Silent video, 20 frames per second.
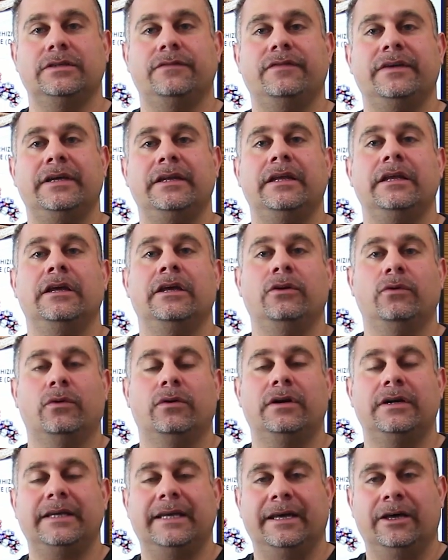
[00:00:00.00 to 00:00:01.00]
of it in
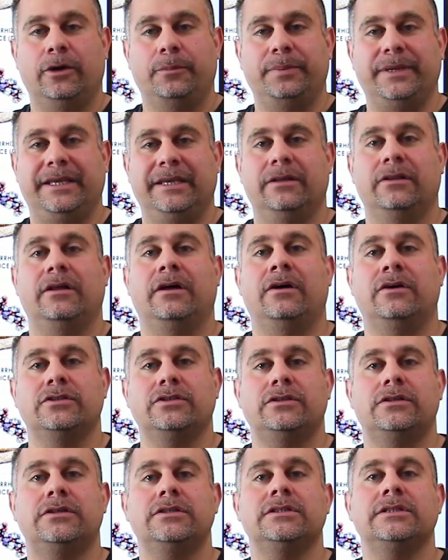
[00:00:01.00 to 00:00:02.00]
order to help heal
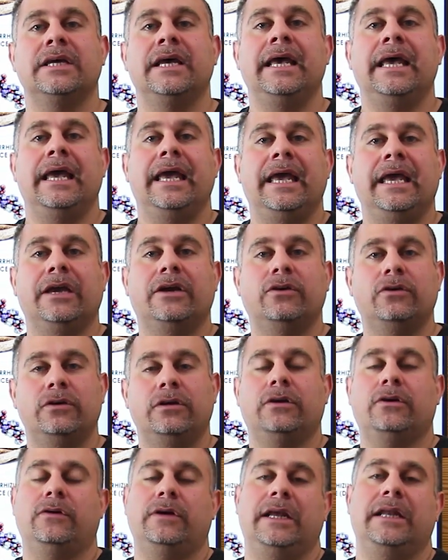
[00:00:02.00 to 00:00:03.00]
ulcers, it
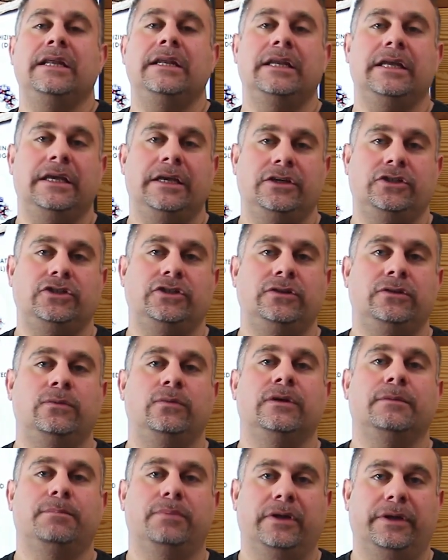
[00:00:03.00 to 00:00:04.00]
could create an issue
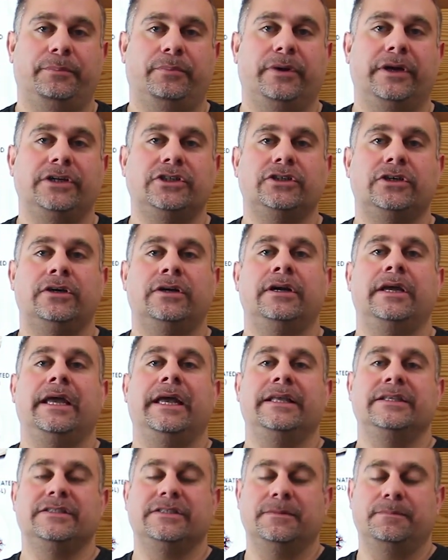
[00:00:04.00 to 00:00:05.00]
with blood pressure
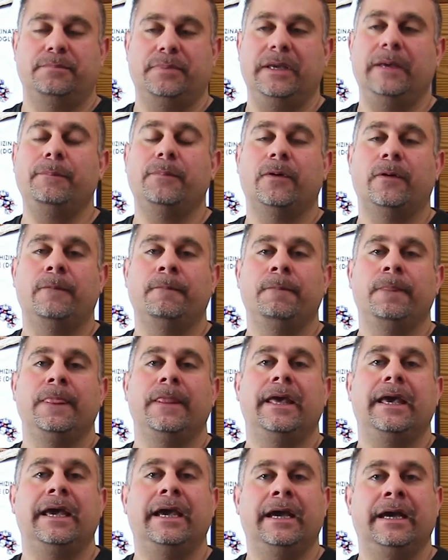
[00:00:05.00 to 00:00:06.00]
in some people.
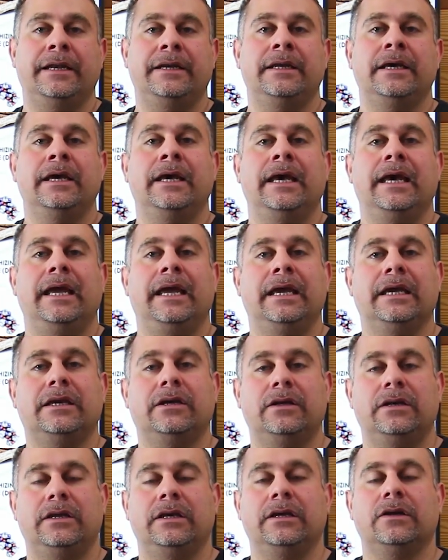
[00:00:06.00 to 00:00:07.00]
And it
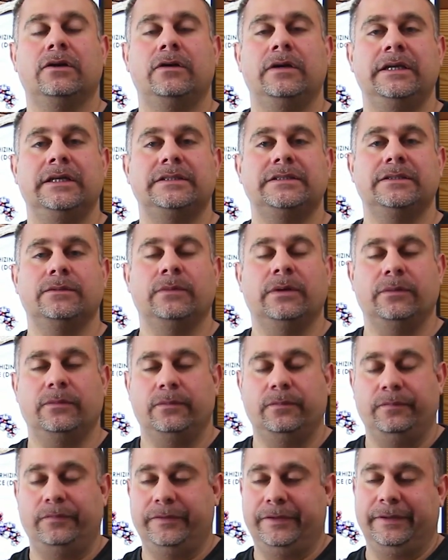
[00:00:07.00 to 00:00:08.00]
could
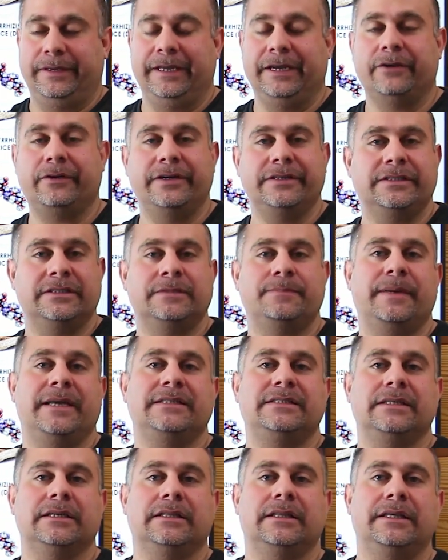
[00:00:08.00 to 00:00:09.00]
increases
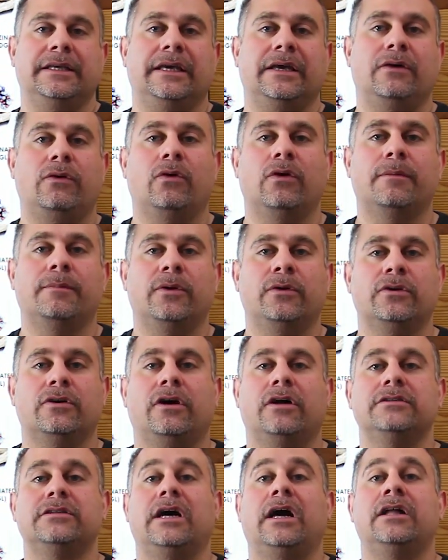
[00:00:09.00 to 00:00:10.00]
basically a hormone
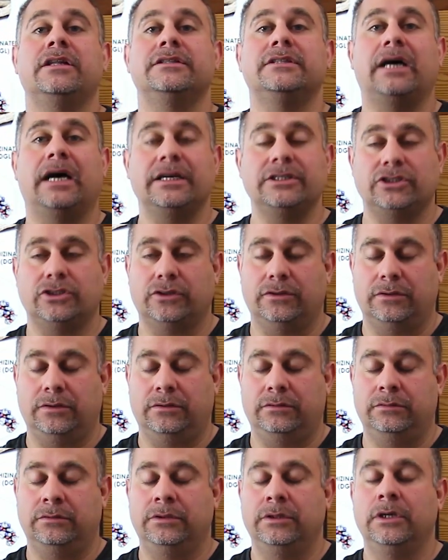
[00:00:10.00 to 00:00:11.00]
called
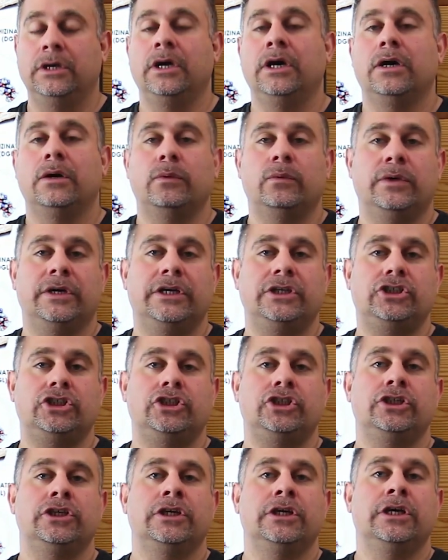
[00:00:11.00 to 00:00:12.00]
aldosterone,
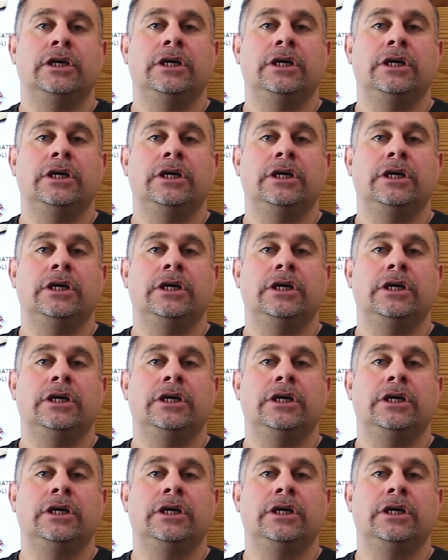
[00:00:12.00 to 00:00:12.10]
which